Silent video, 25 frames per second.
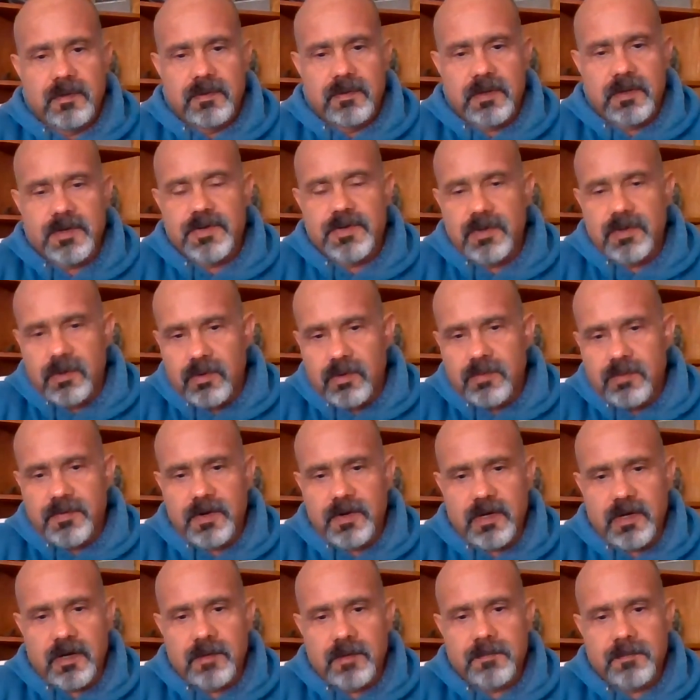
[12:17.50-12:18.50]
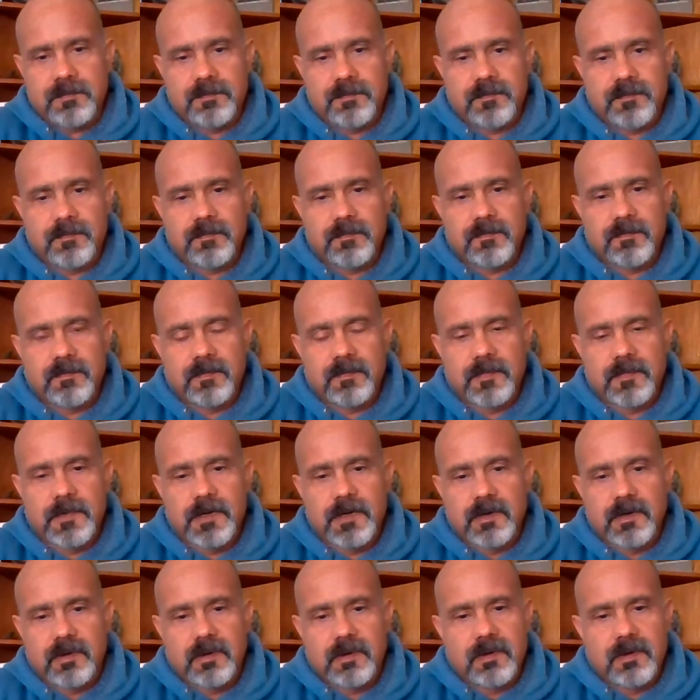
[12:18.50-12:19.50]
that you'll overcome,
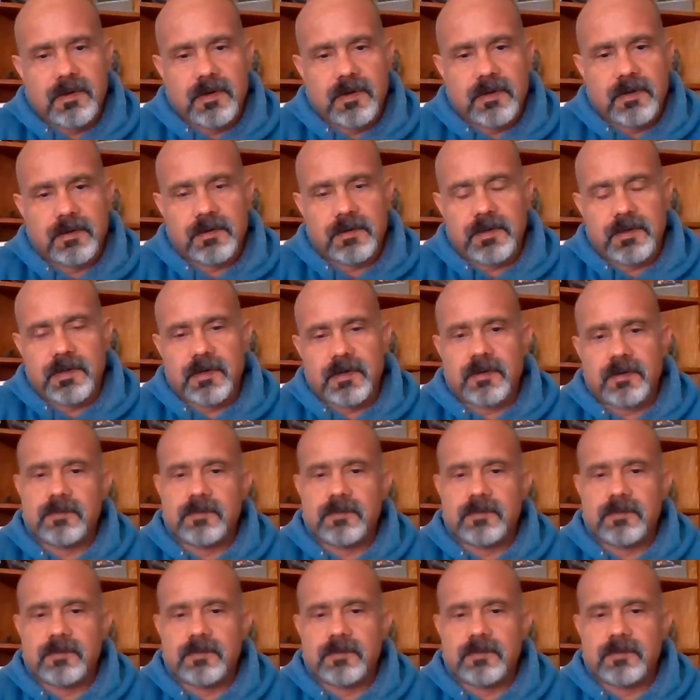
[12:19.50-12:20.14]
you